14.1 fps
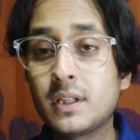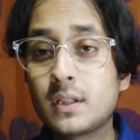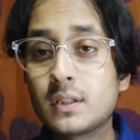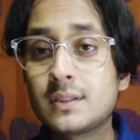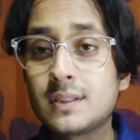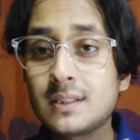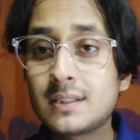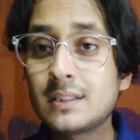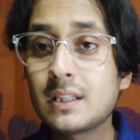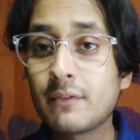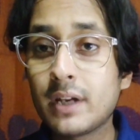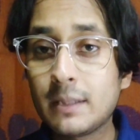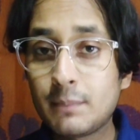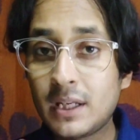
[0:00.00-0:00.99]
Because this is
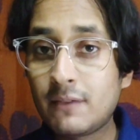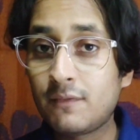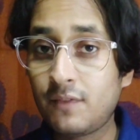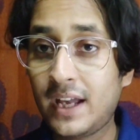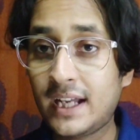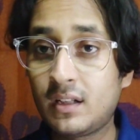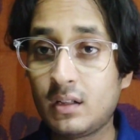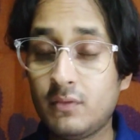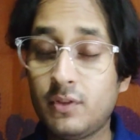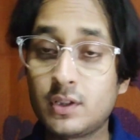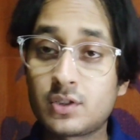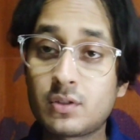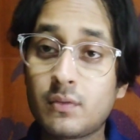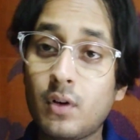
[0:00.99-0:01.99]
a very big factor,
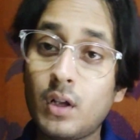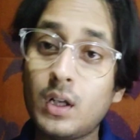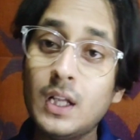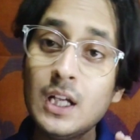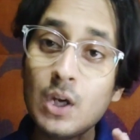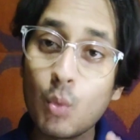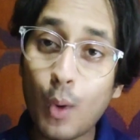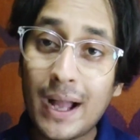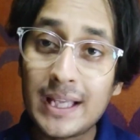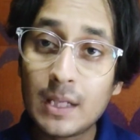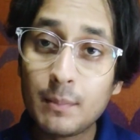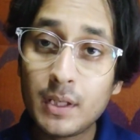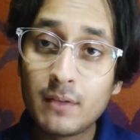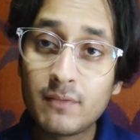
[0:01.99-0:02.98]
first of all. Why
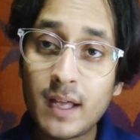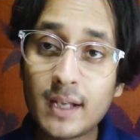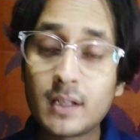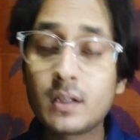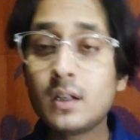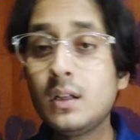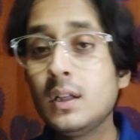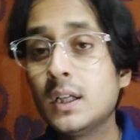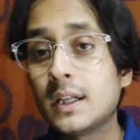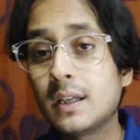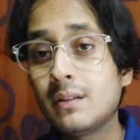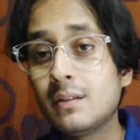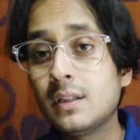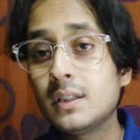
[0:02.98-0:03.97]
a big factor?
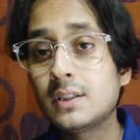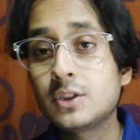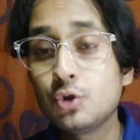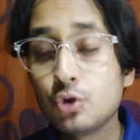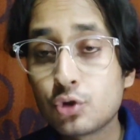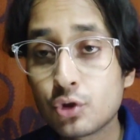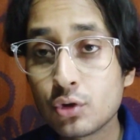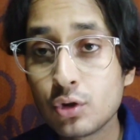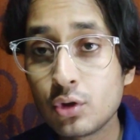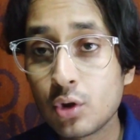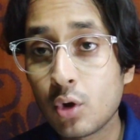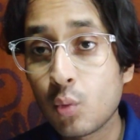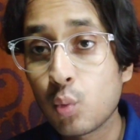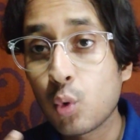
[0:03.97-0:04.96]
In this, you should
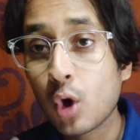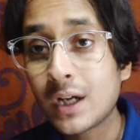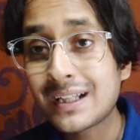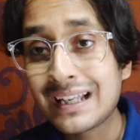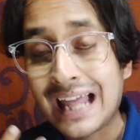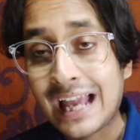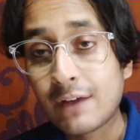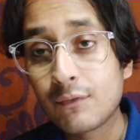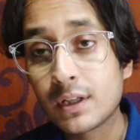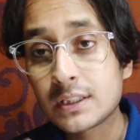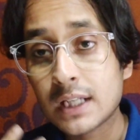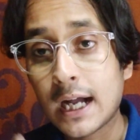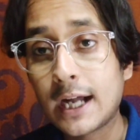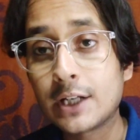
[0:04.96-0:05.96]
know what
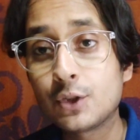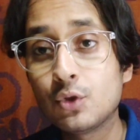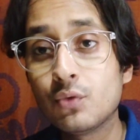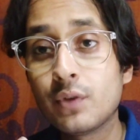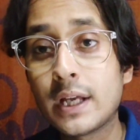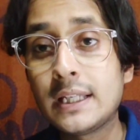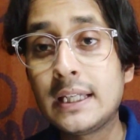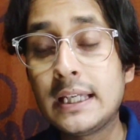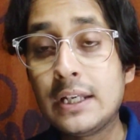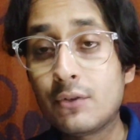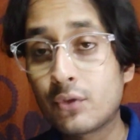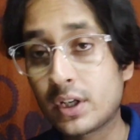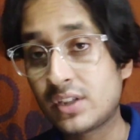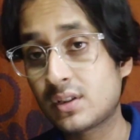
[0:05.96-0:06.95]
language are you very
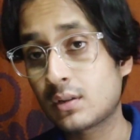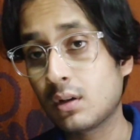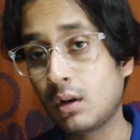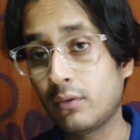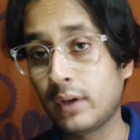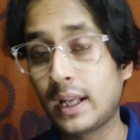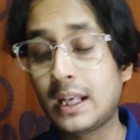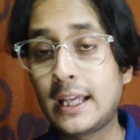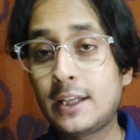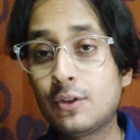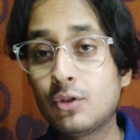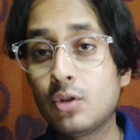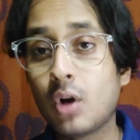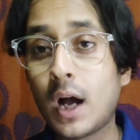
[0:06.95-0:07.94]
interested of. And like
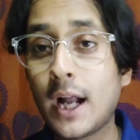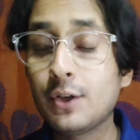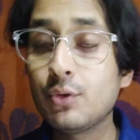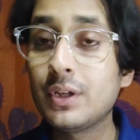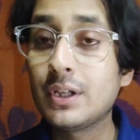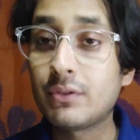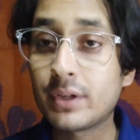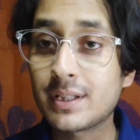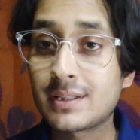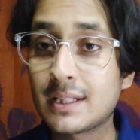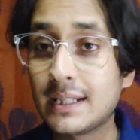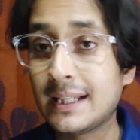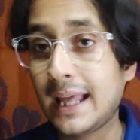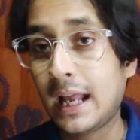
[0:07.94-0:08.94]
you know, are you
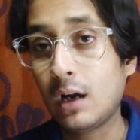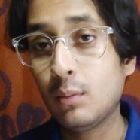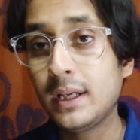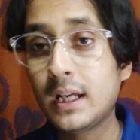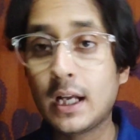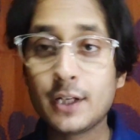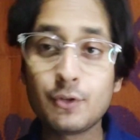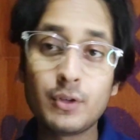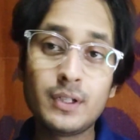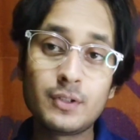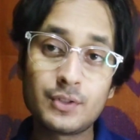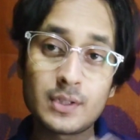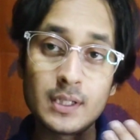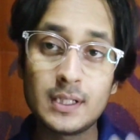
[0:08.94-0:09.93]
interested in Arabic? Are you
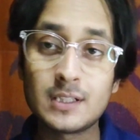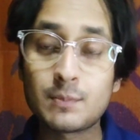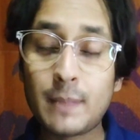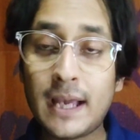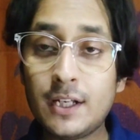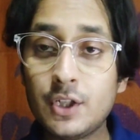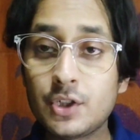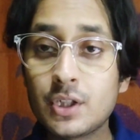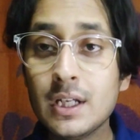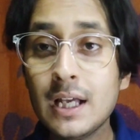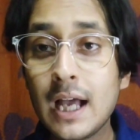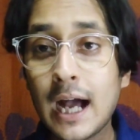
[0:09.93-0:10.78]
interested in Spanish?